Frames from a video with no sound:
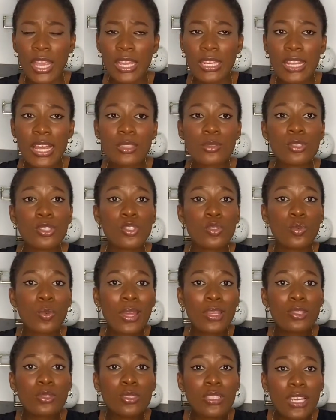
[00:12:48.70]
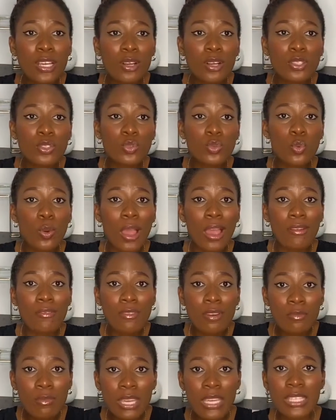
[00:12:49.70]
That's when she went to Lagos to go and
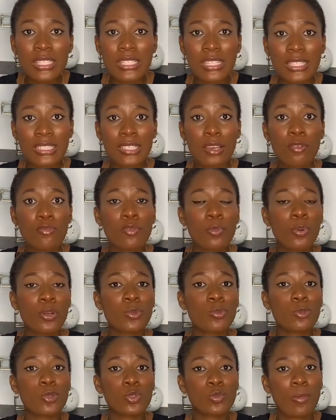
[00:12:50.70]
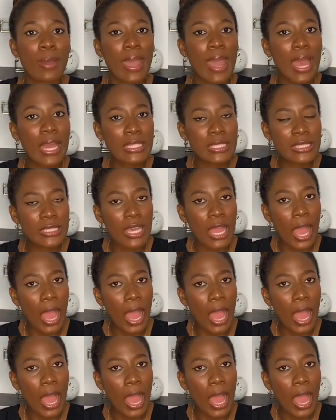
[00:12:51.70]
remix and tell, report it to my aunt.